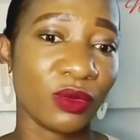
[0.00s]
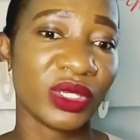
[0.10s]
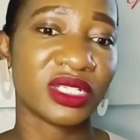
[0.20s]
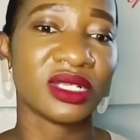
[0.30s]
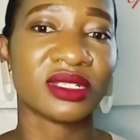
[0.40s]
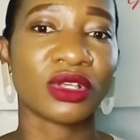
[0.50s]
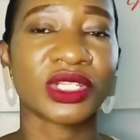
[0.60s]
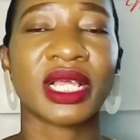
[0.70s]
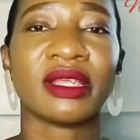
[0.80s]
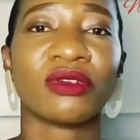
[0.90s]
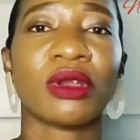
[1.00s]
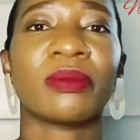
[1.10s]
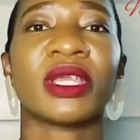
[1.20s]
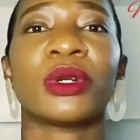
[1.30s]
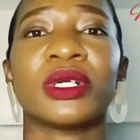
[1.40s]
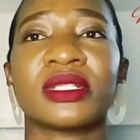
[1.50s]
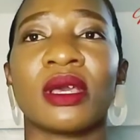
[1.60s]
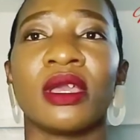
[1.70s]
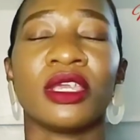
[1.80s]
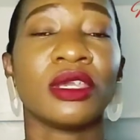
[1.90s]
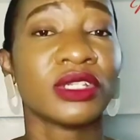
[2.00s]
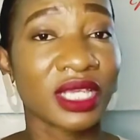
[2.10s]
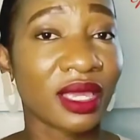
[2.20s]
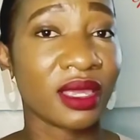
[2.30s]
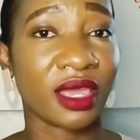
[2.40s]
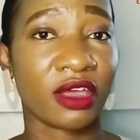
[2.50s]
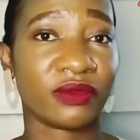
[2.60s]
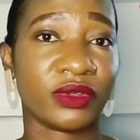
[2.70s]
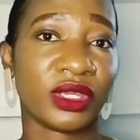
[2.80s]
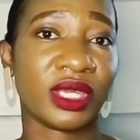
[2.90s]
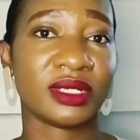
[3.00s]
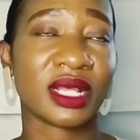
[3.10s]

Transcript: which is totally wrong because you're taking care of your kids.